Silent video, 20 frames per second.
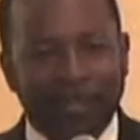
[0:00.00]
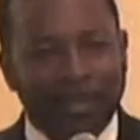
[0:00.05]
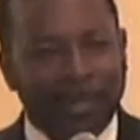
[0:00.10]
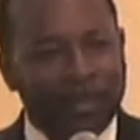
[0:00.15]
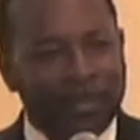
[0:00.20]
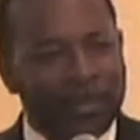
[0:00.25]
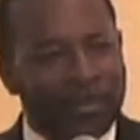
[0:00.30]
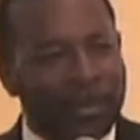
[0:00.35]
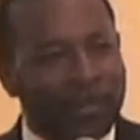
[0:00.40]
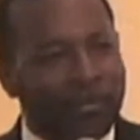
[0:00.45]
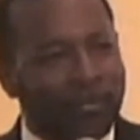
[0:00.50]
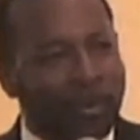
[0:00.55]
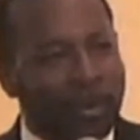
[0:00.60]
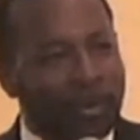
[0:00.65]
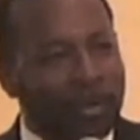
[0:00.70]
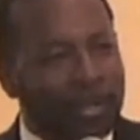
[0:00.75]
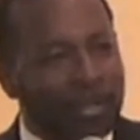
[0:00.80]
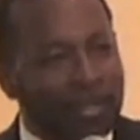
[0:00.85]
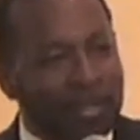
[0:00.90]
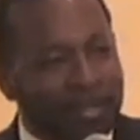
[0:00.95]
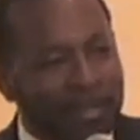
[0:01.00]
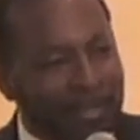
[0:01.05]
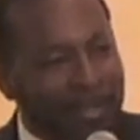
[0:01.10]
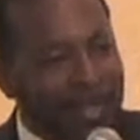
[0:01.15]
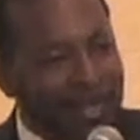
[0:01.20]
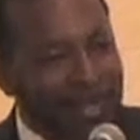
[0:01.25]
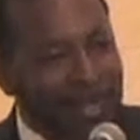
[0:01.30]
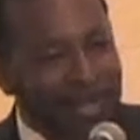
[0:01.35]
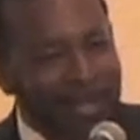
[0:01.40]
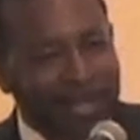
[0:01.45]
"Are you at work?
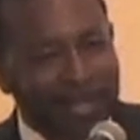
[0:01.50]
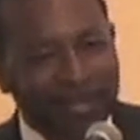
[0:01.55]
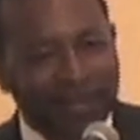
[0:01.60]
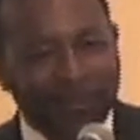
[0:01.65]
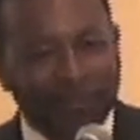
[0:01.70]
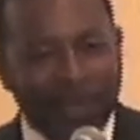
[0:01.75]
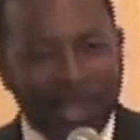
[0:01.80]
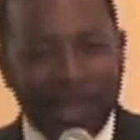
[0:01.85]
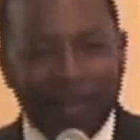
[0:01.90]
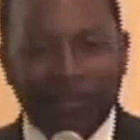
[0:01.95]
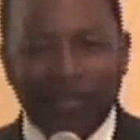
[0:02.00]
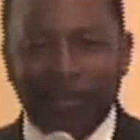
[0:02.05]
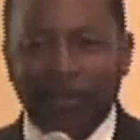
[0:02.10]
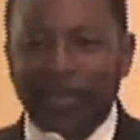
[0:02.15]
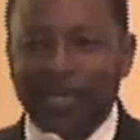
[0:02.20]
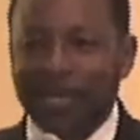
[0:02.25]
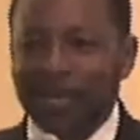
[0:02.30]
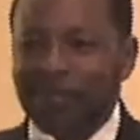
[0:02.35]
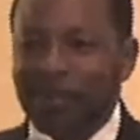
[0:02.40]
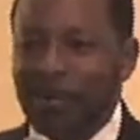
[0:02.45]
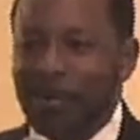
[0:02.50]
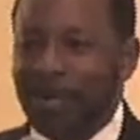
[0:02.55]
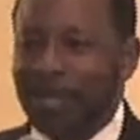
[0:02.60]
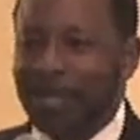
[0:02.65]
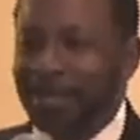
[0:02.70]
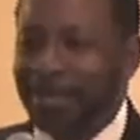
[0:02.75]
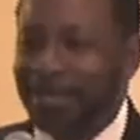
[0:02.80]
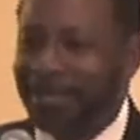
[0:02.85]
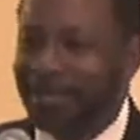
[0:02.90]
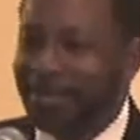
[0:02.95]
It's 5:30 in the
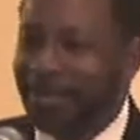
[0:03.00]
morning."